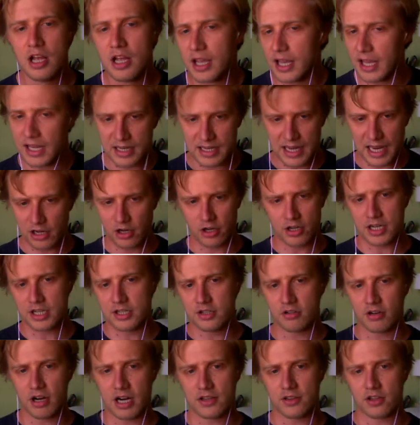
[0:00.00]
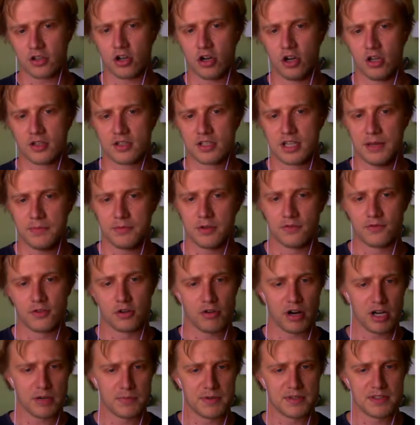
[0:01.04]
It cannot integrate the concept of
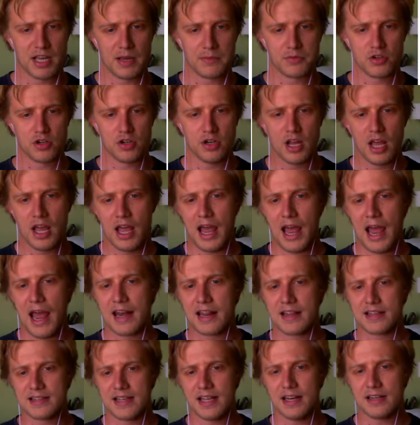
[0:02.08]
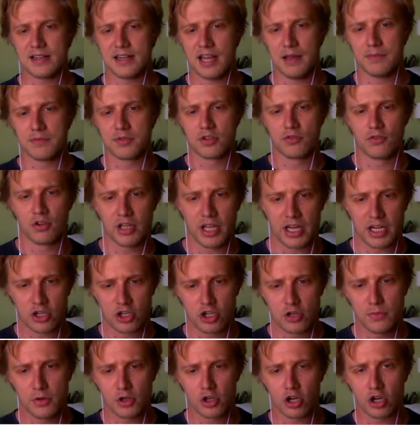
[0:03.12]
direct perception and instead attempts to relate
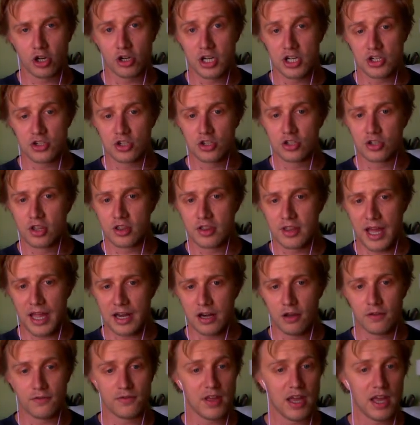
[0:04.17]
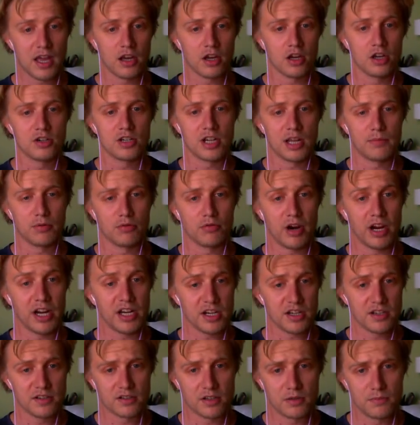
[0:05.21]
human cognition to that of their
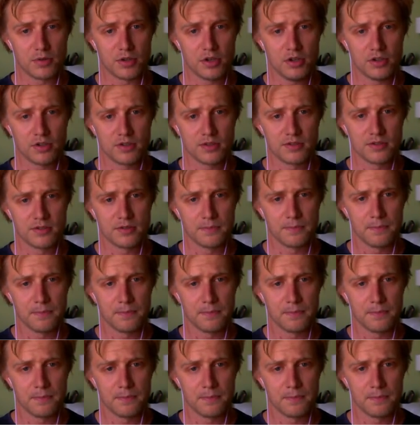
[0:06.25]
contemporaneous computers.